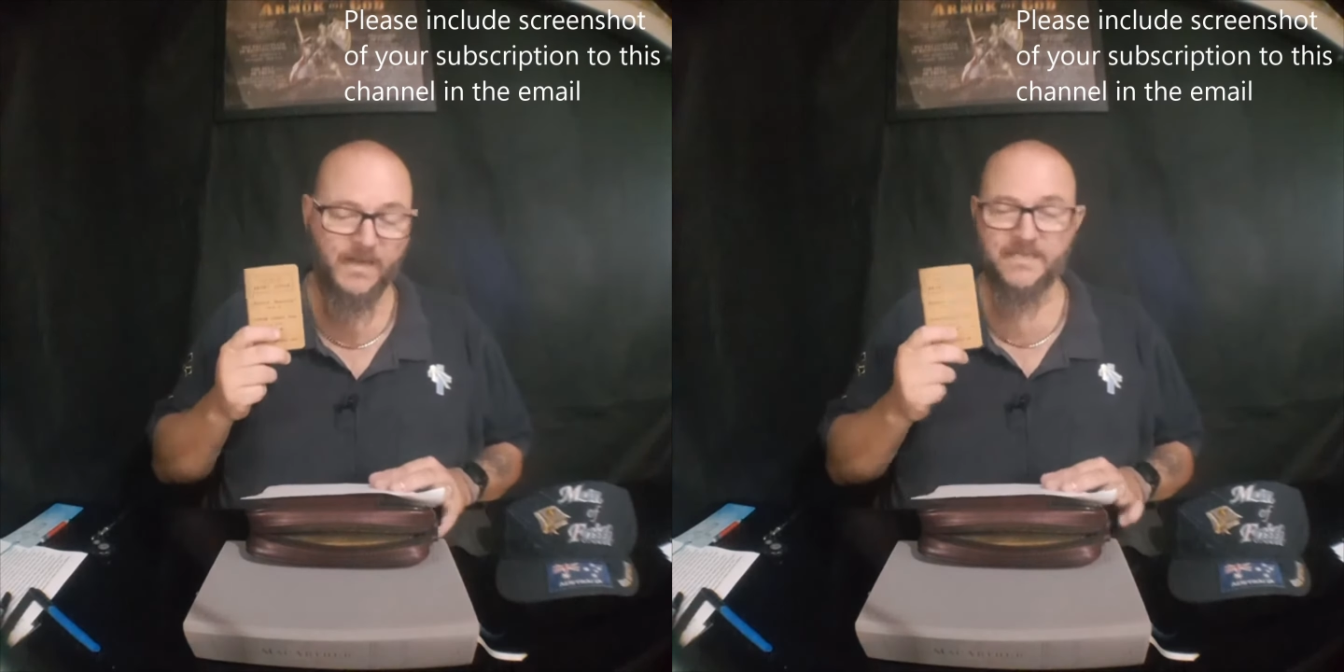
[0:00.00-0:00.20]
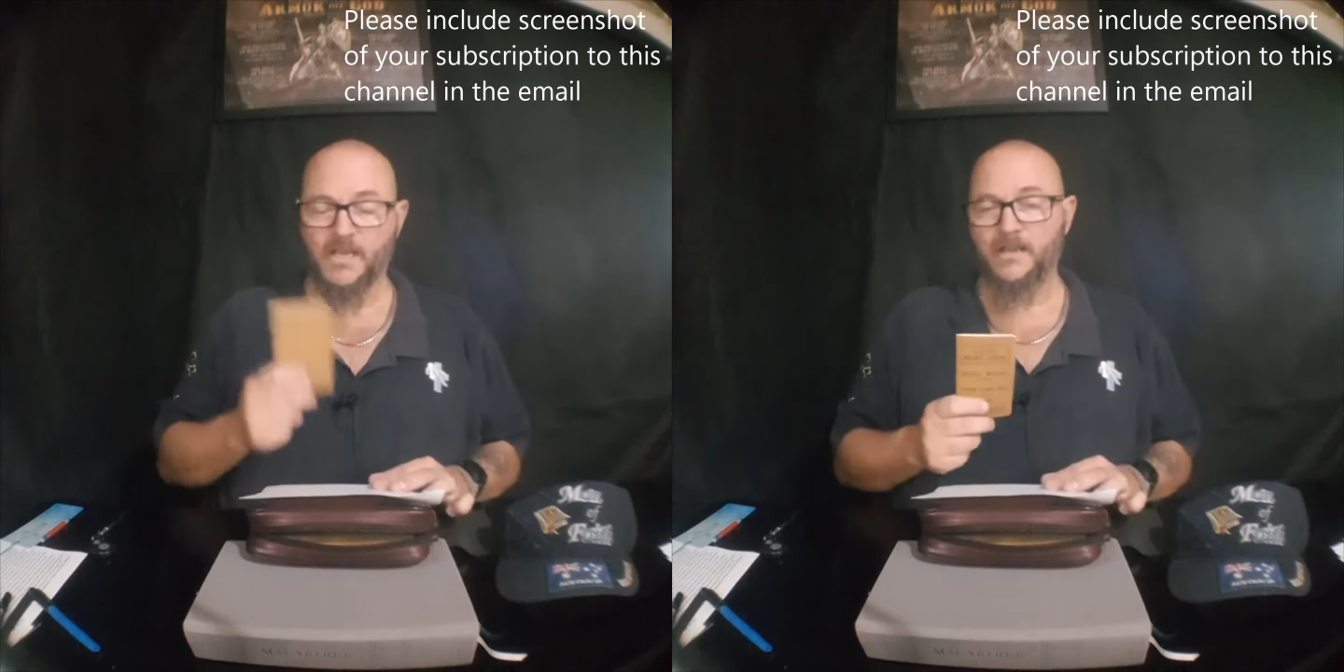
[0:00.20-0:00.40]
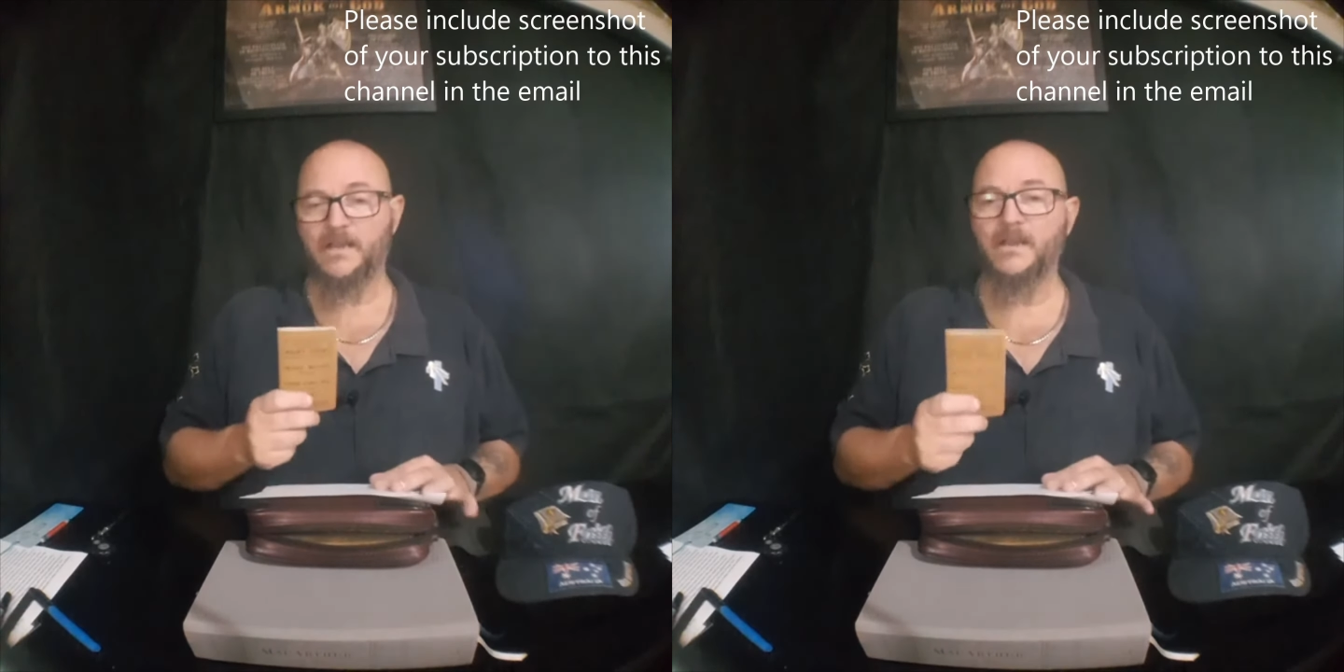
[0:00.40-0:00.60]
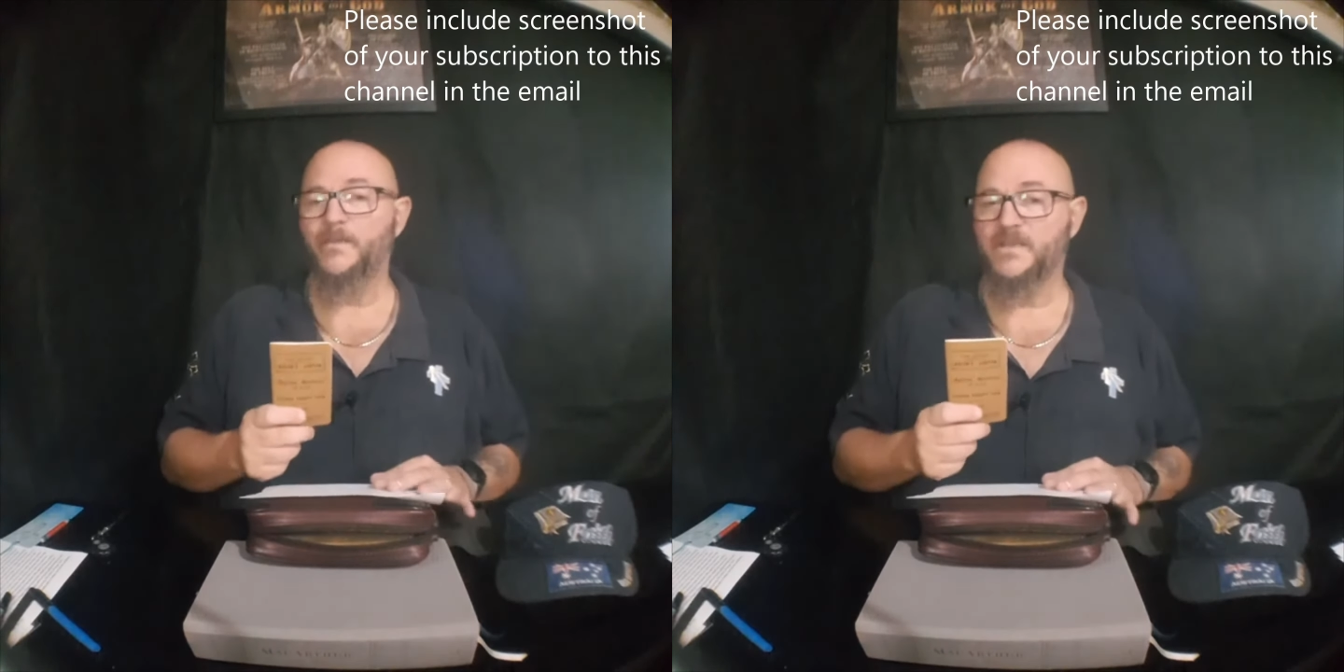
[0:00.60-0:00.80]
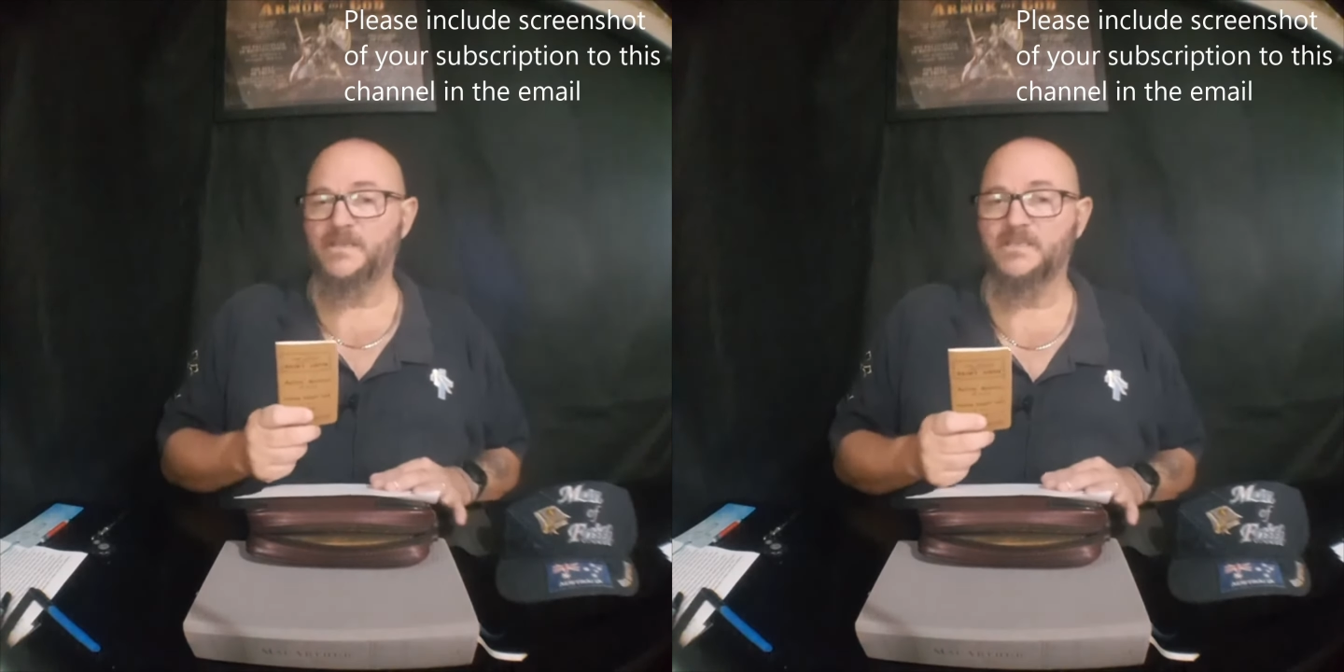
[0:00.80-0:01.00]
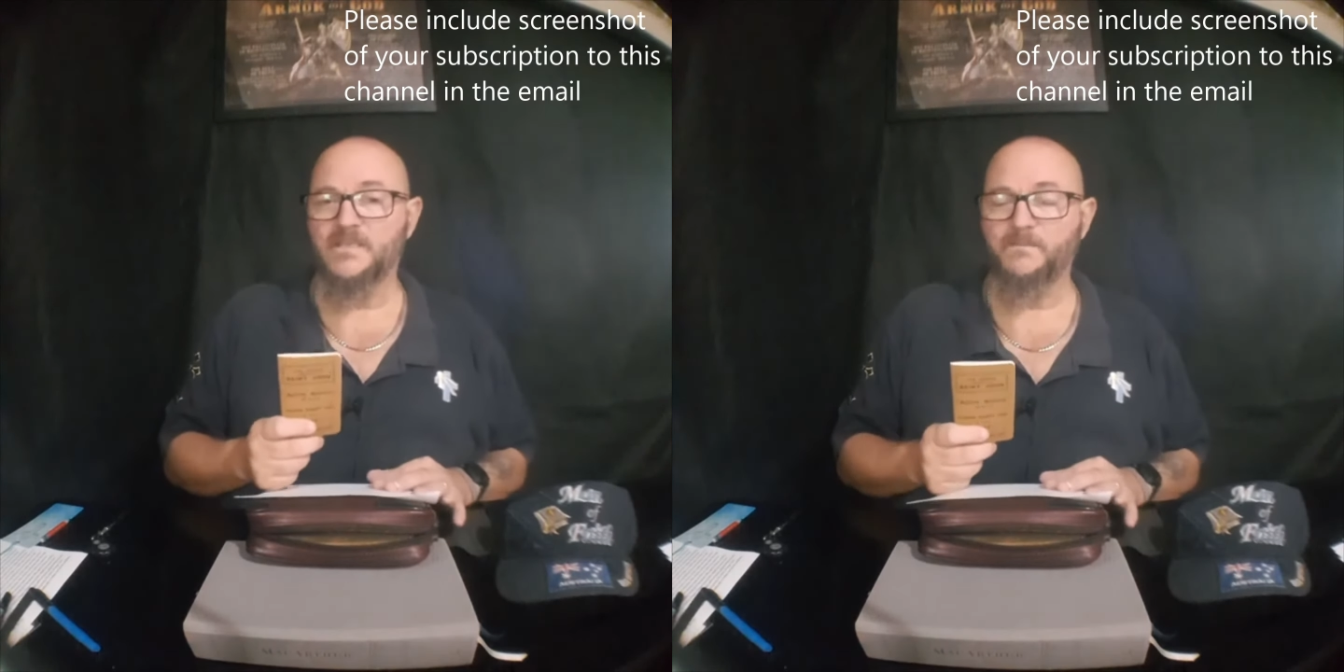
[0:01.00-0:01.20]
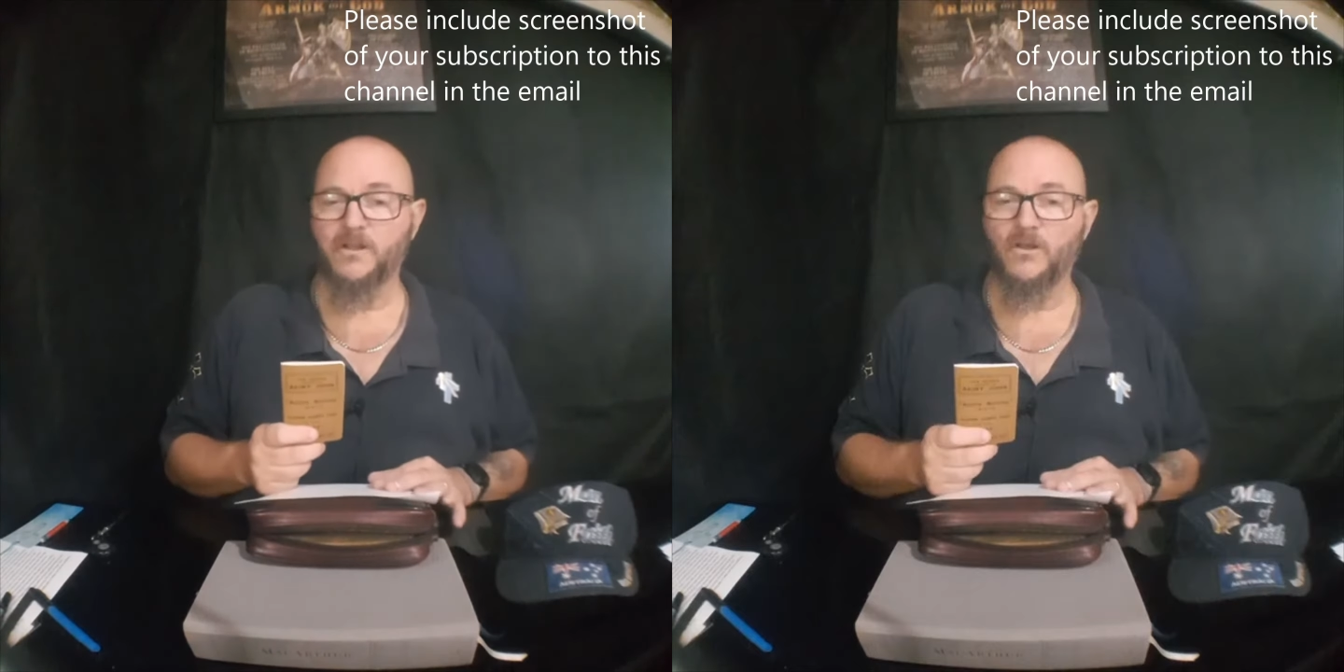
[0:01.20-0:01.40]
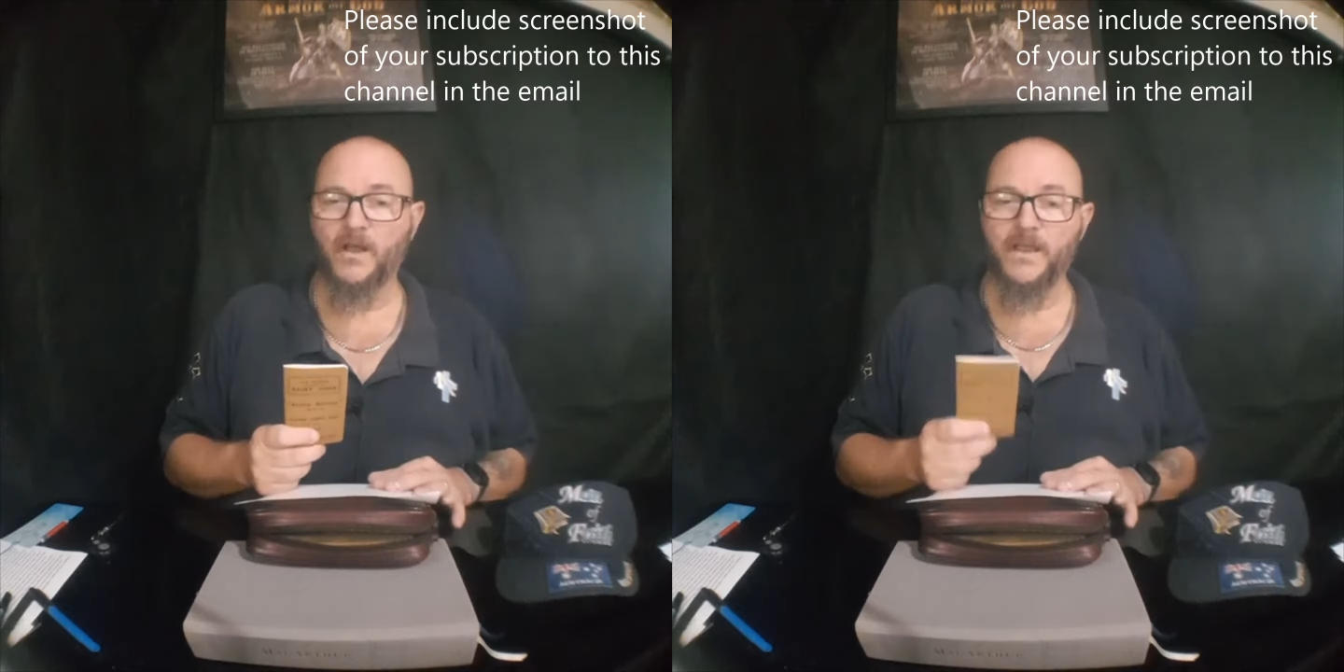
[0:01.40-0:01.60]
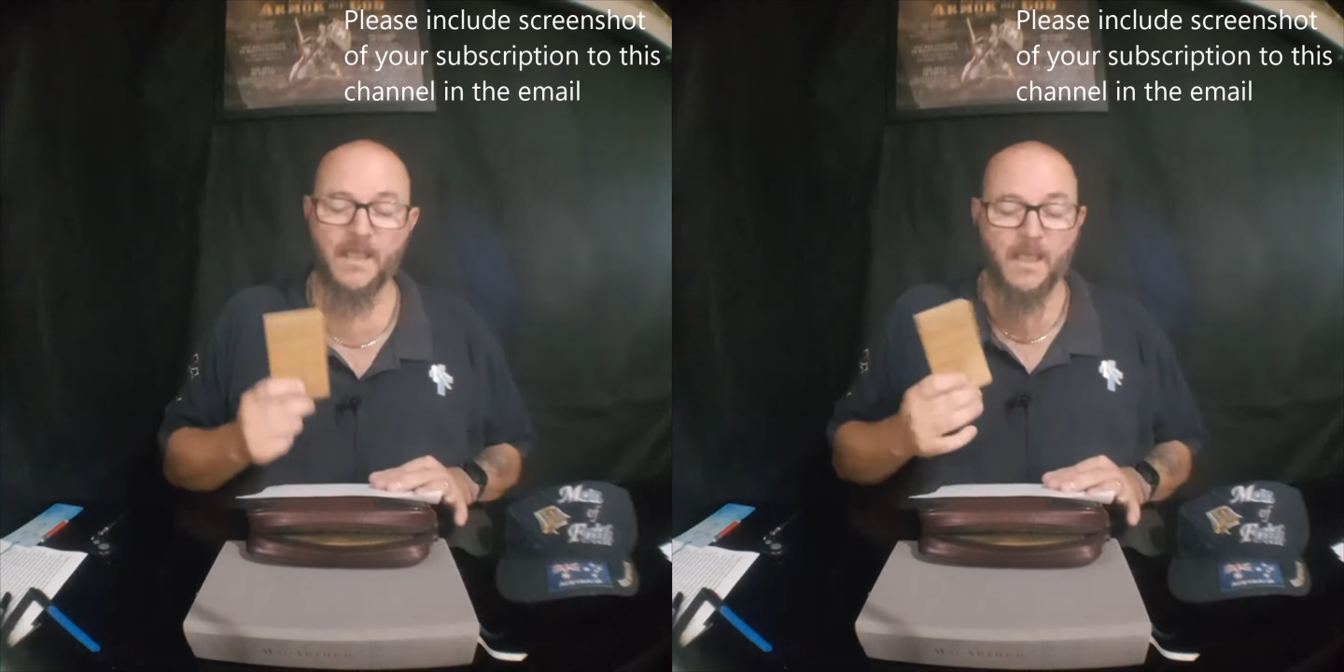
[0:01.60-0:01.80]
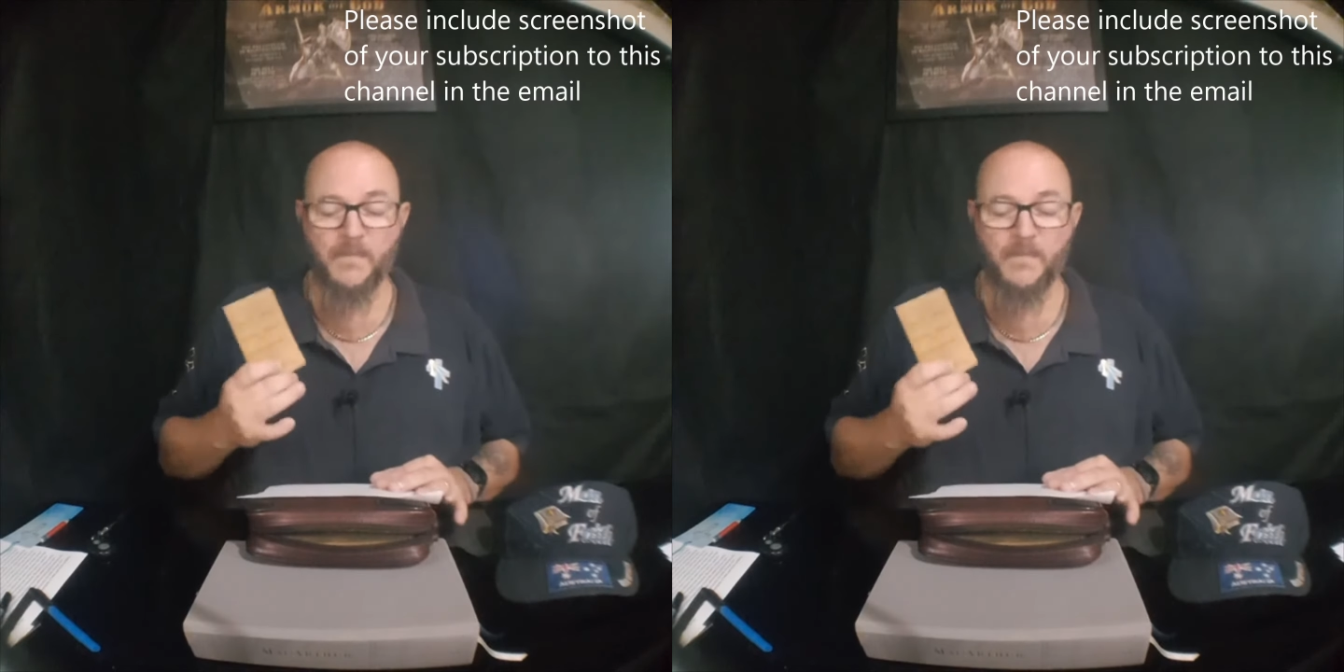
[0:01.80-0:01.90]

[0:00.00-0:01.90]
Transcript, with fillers: is only limited supply,